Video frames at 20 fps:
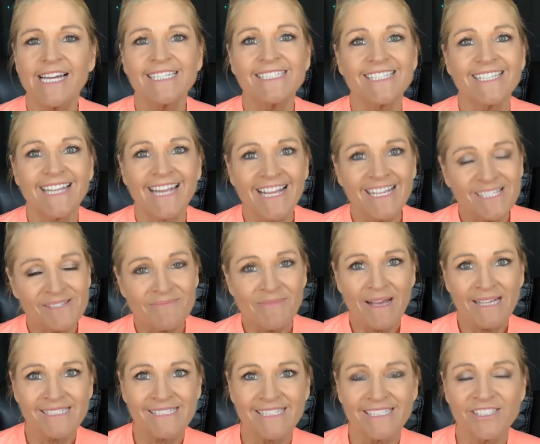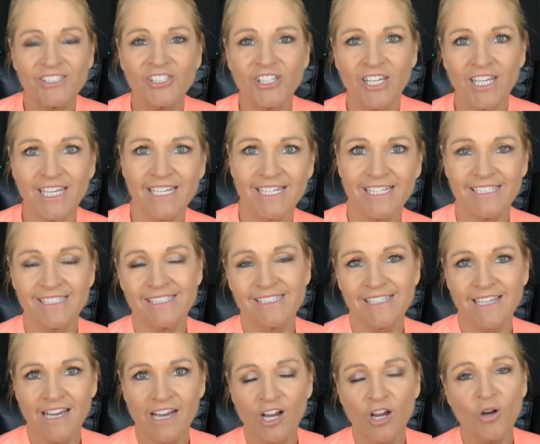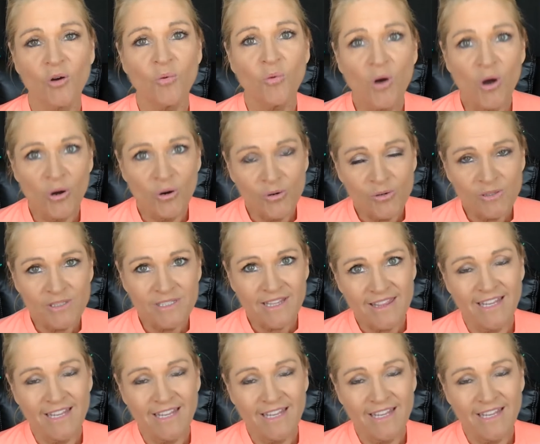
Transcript: Today's message is a quote